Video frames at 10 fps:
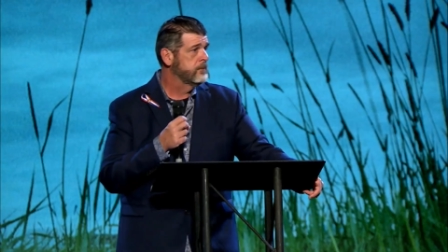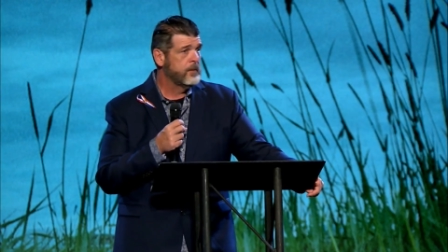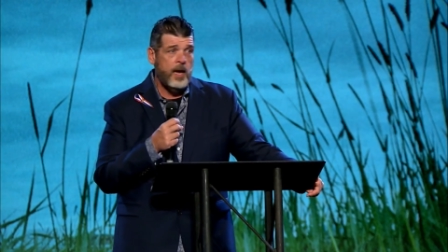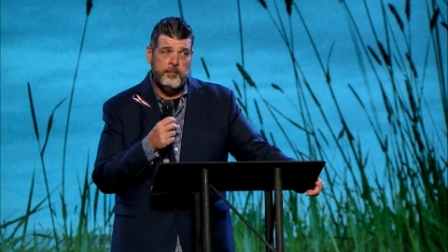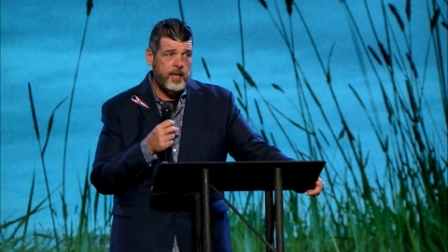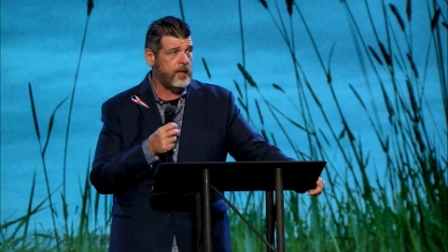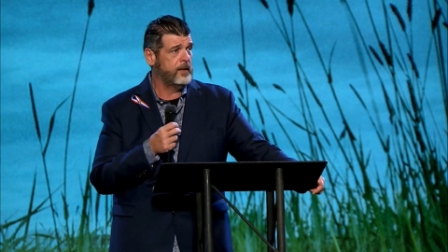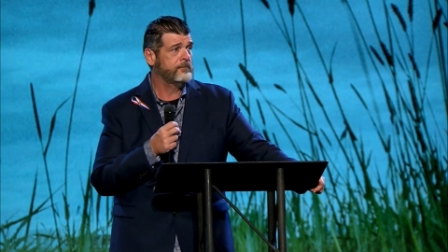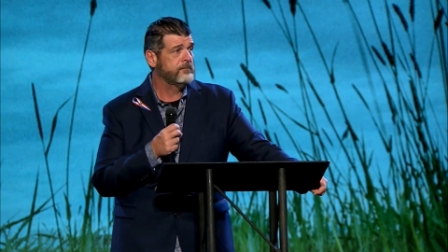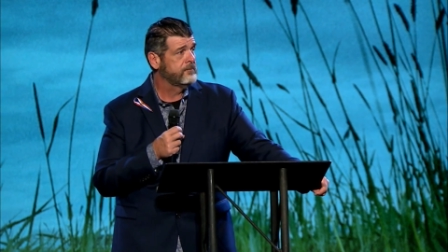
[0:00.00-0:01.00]
Not me.
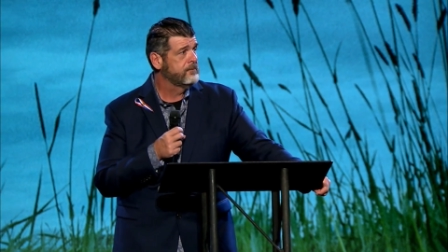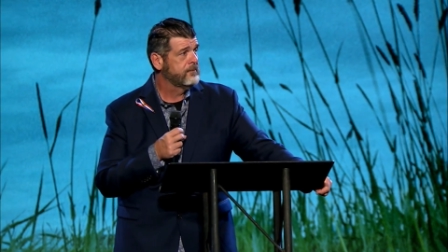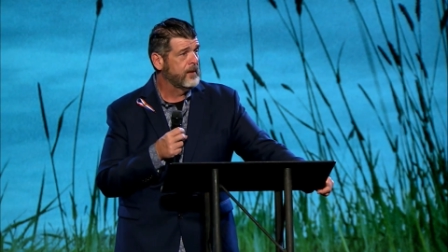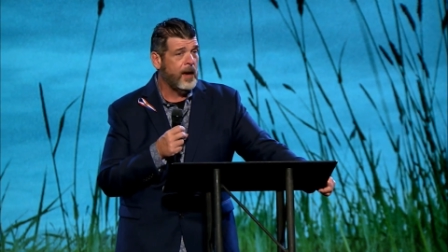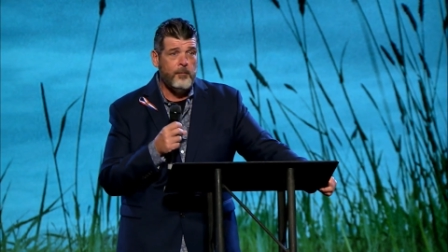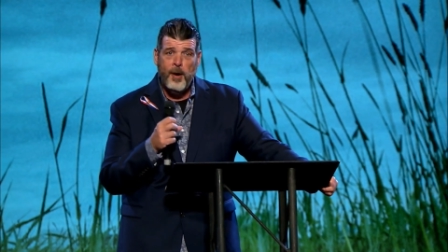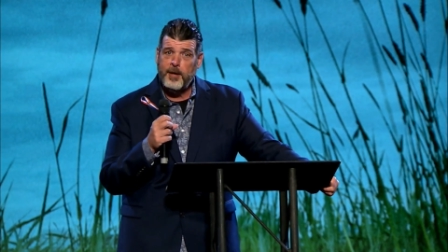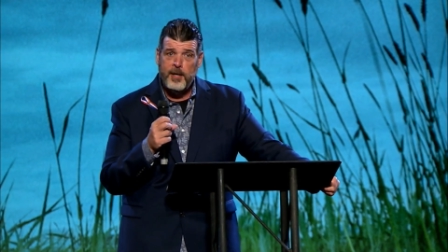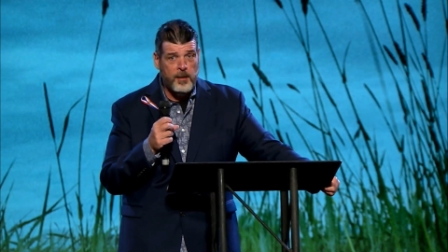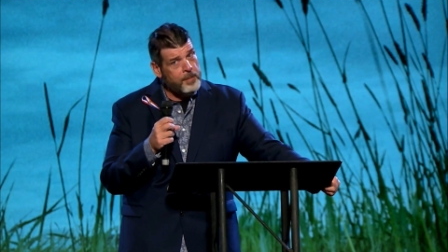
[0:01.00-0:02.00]
I'm
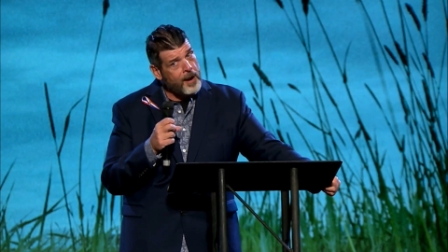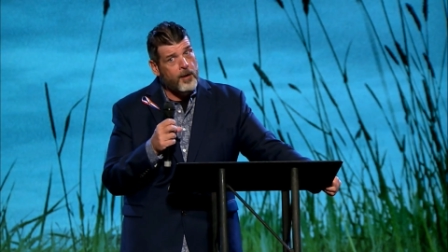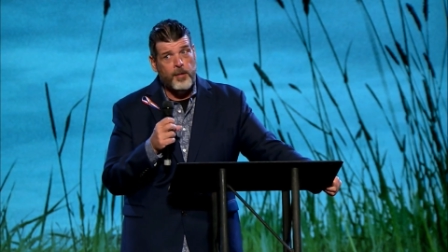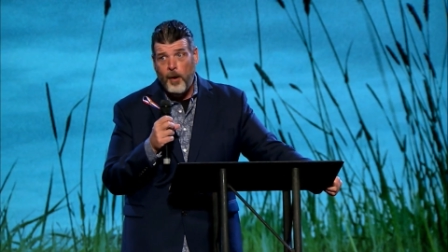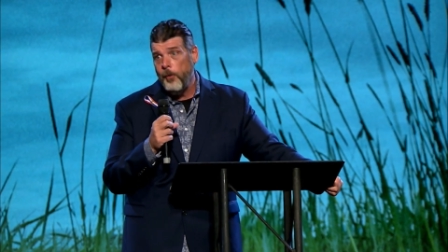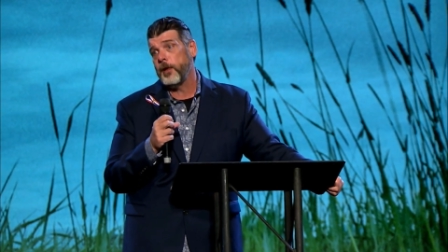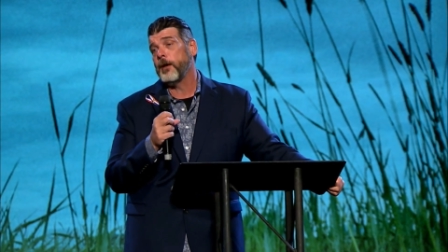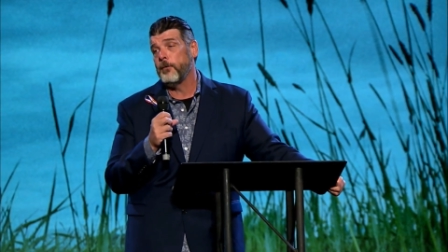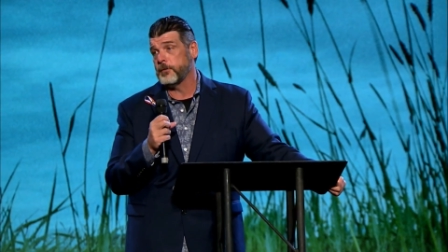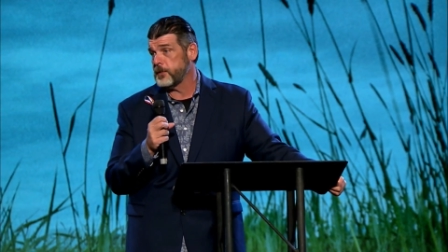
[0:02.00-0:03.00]
walking in the power of the Holy
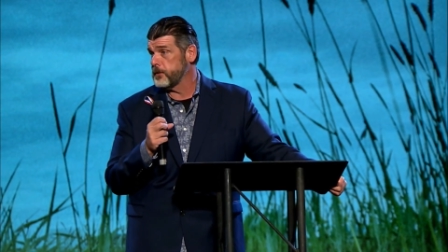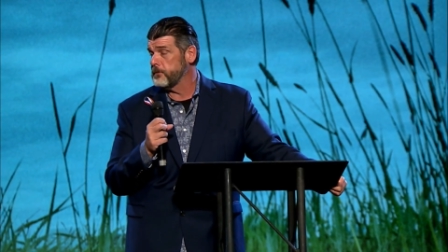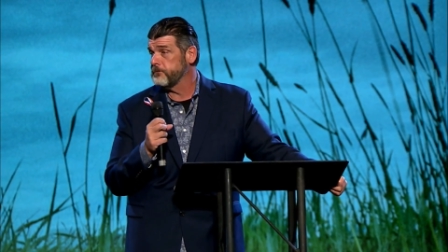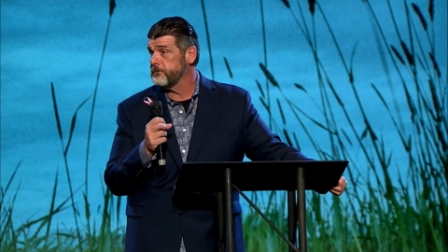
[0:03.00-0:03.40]
Ghost.